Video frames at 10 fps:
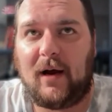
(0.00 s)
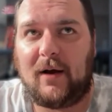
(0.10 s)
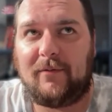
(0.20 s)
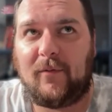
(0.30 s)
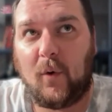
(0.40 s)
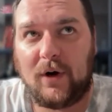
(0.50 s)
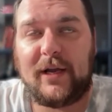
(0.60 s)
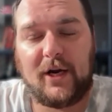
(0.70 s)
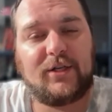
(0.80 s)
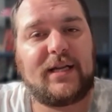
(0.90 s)
4
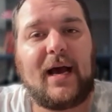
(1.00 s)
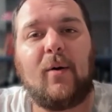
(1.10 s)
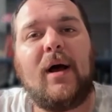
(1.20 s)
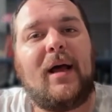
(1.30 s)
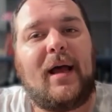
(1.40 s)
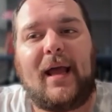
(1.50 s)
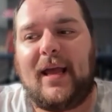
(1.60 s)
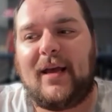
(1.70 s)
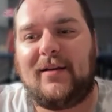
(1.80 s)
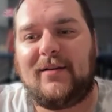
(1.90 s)
years now,
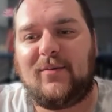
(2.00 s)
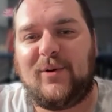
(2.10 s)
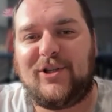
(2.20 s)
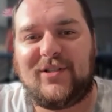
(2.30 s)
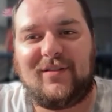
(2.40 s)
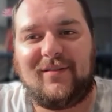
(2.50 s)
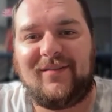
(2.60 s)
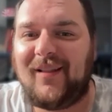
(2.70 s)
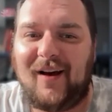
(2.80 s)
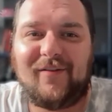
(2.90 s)
and we just
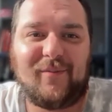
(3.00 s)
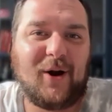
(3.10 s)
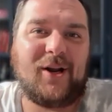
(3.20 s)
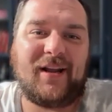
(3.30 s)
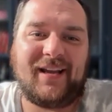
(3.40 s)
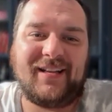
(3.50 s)
love marketing.